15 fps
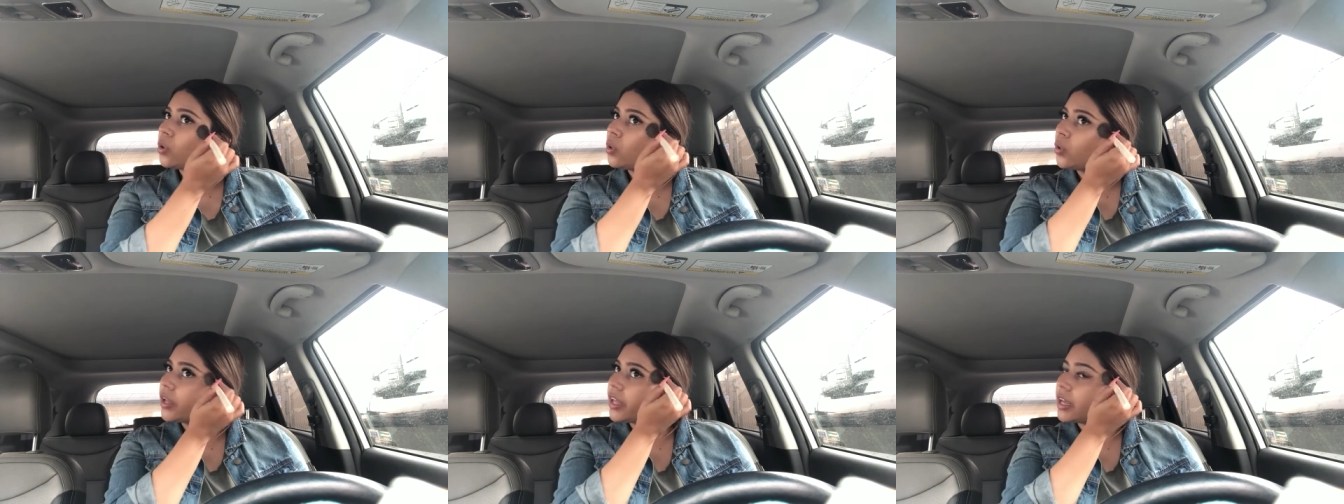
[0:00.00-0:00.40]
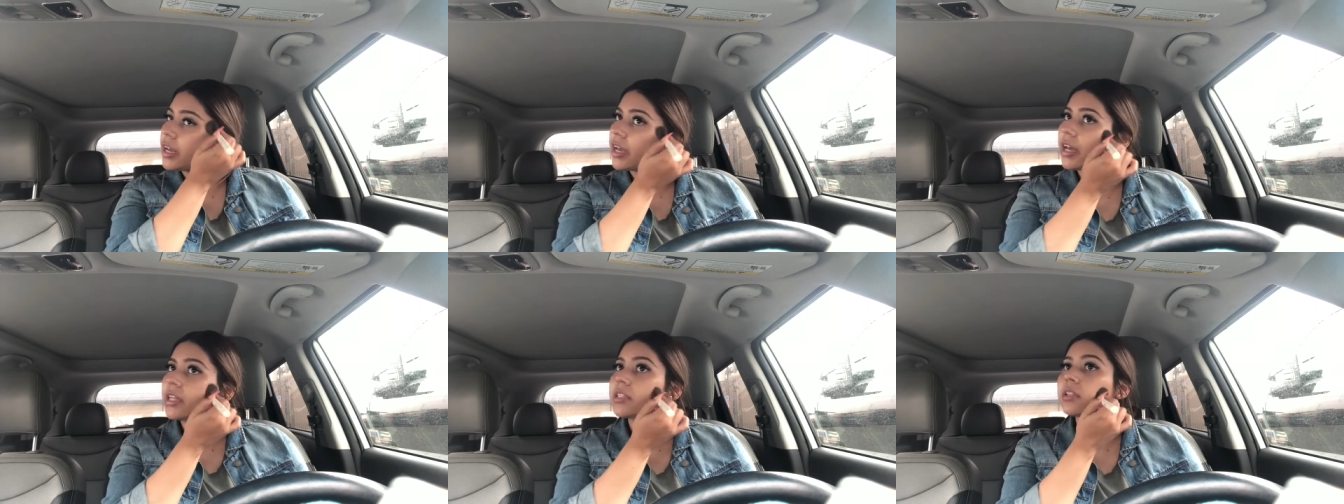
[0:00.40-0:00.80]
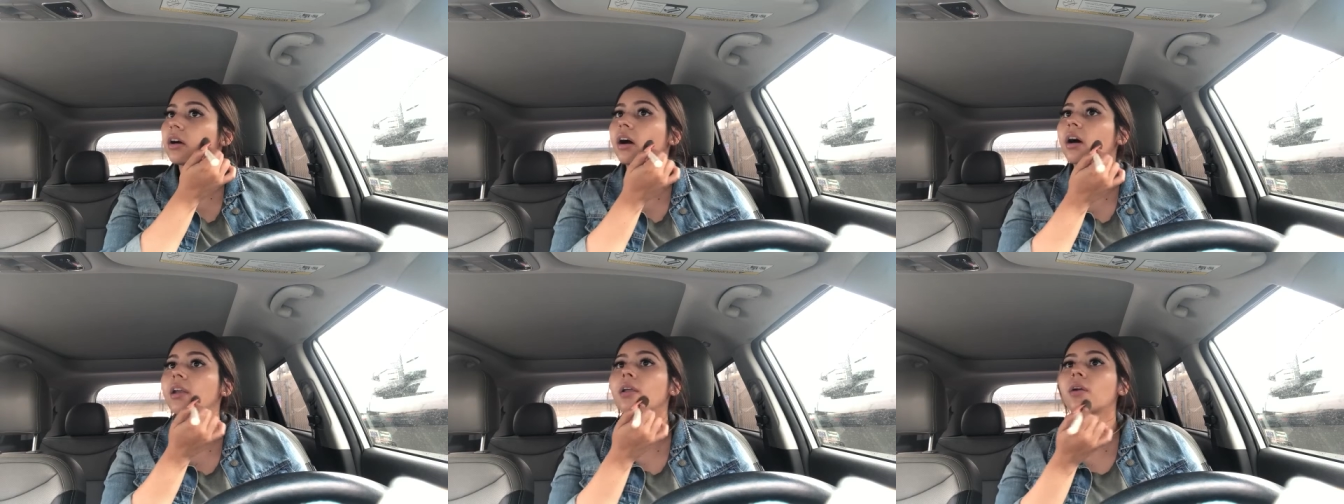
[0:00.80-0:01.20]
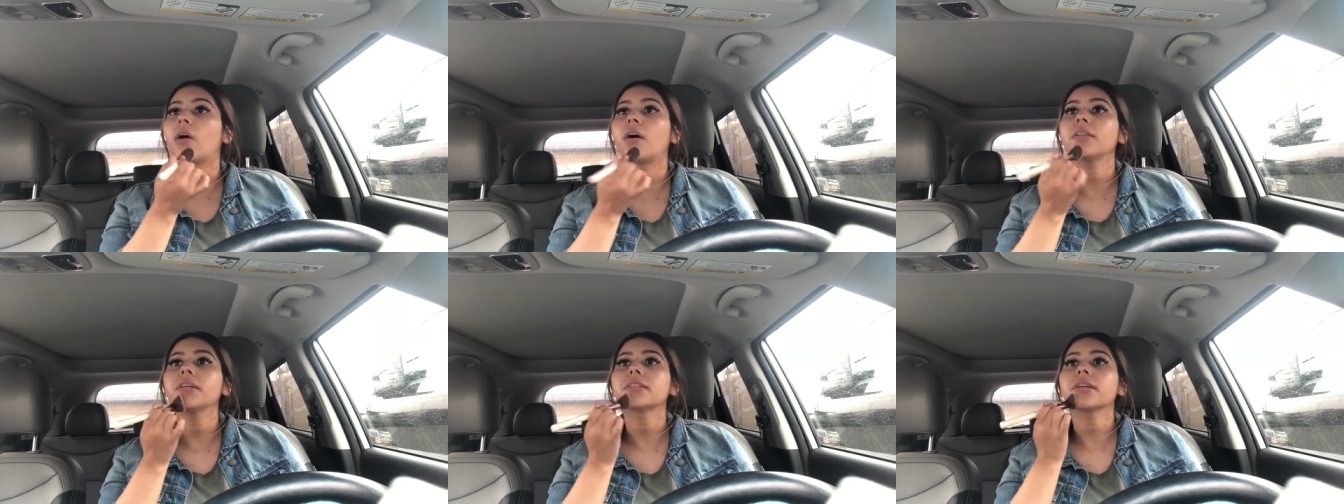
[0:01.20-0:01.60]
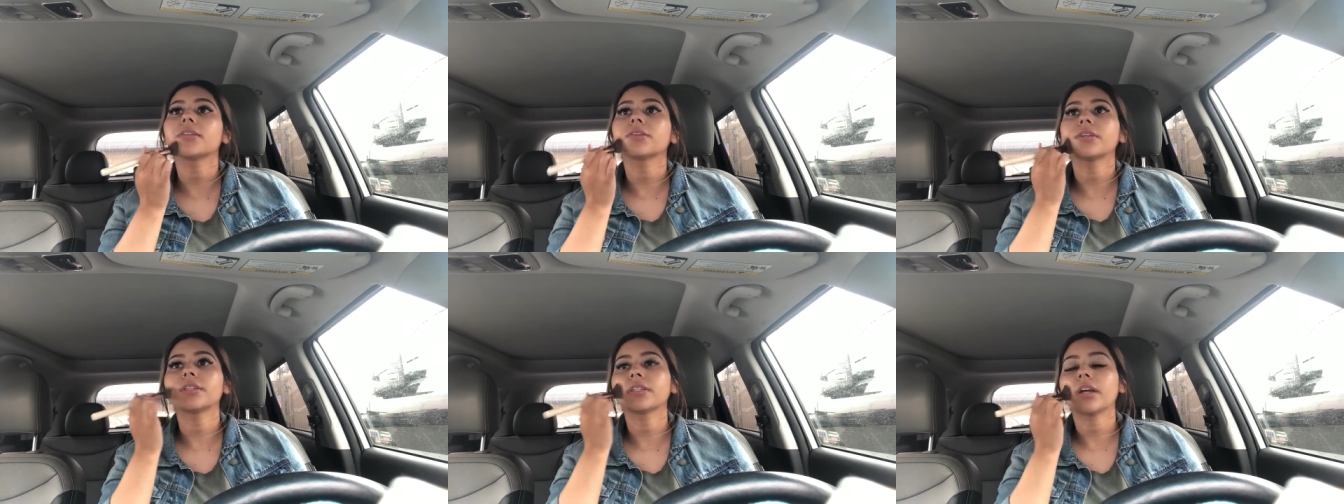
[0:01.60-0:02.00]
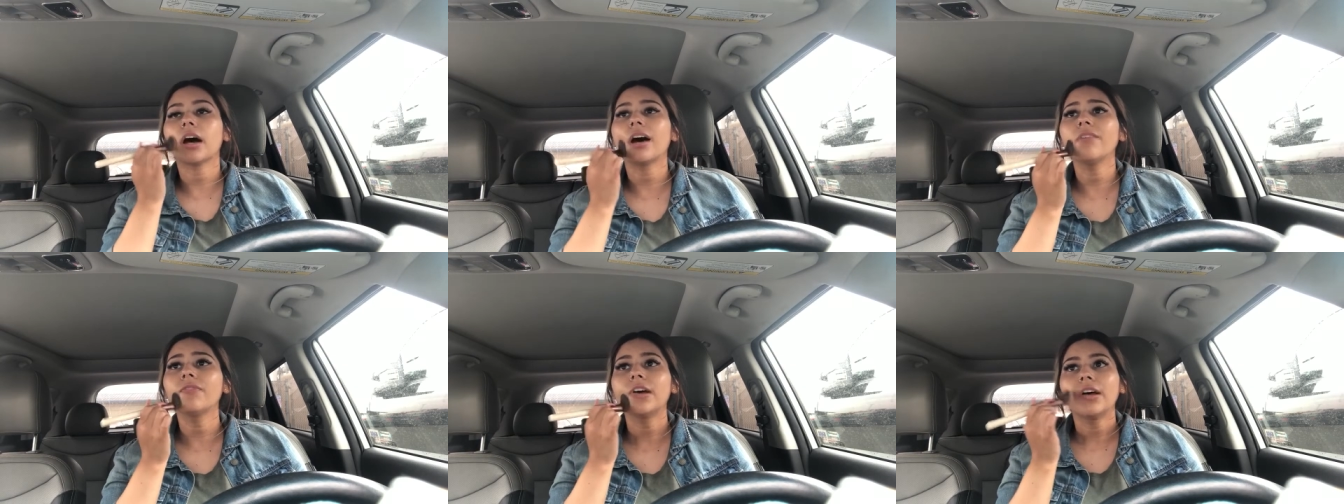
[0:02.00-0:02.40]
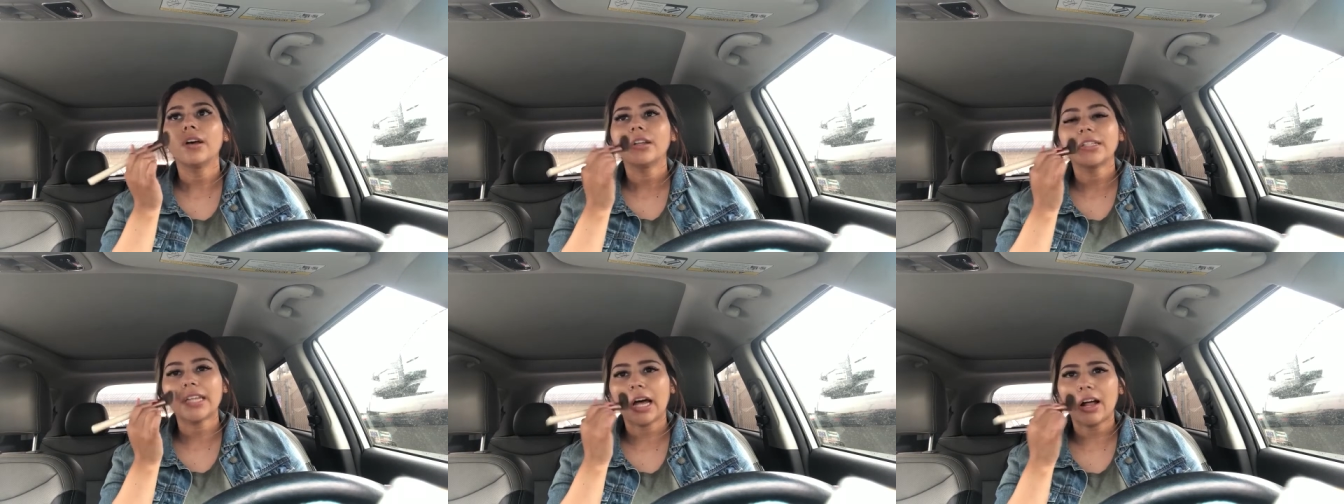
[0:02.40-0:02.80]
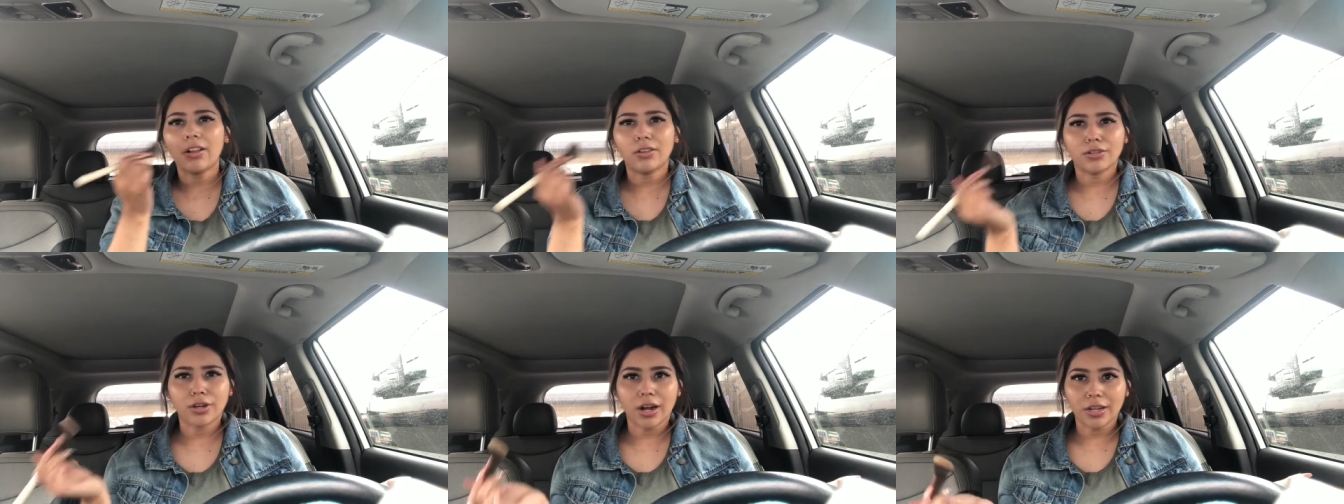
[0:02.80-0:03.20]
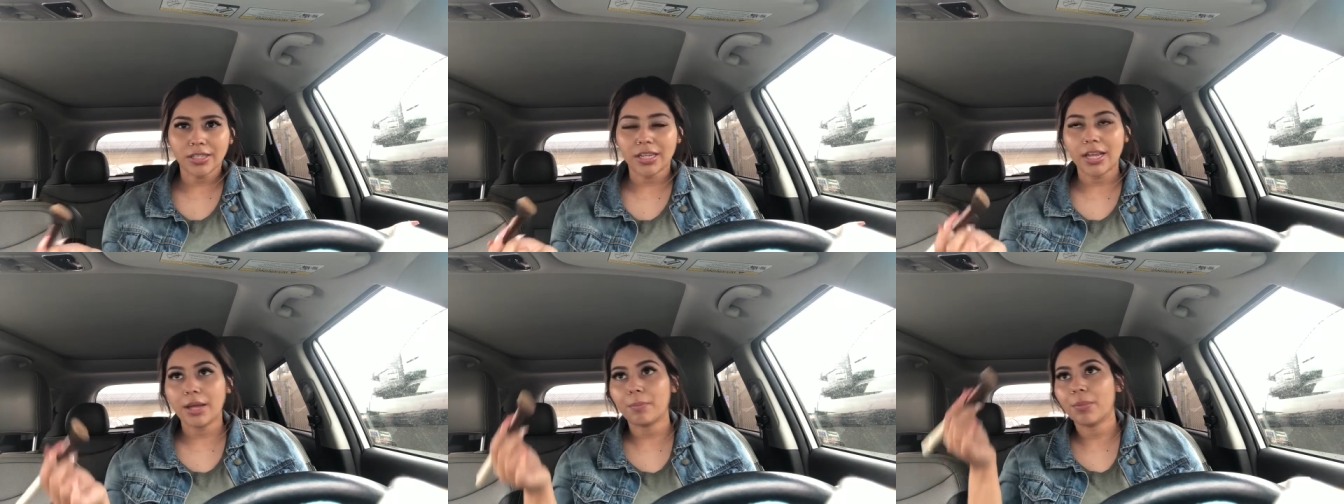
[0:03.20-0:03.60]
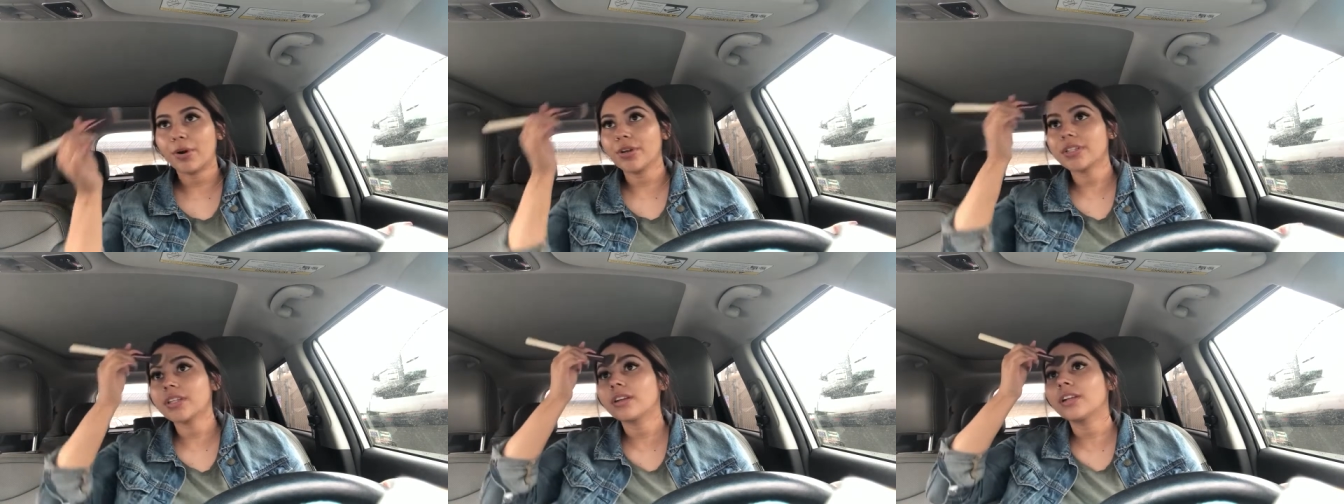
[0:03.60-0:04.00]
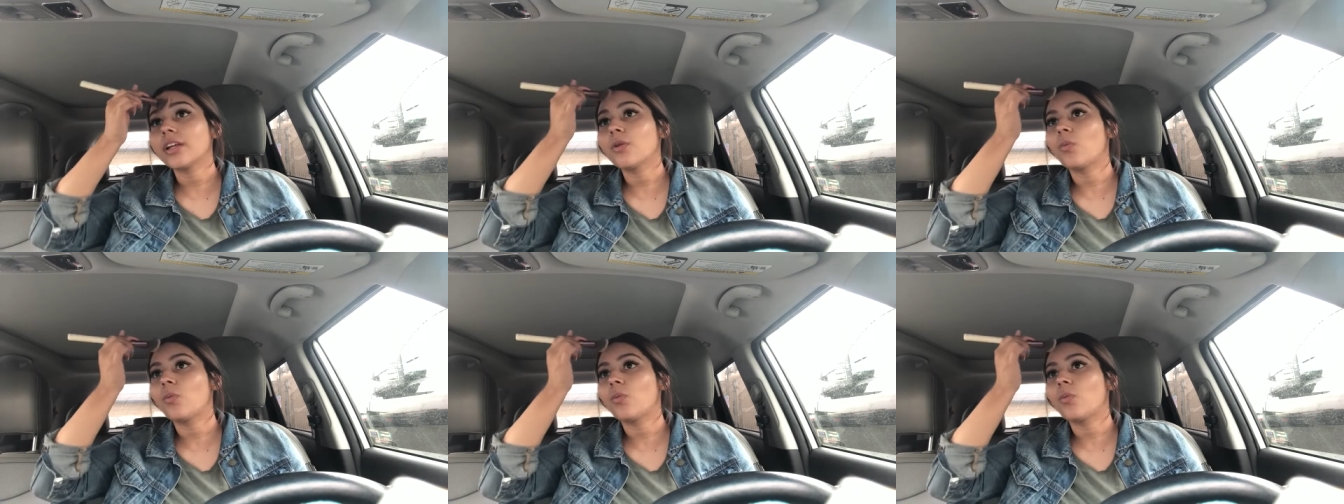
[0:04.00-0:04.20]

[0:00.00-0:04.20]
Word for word: who he hits on and all this other stuff, tell talk to him personally.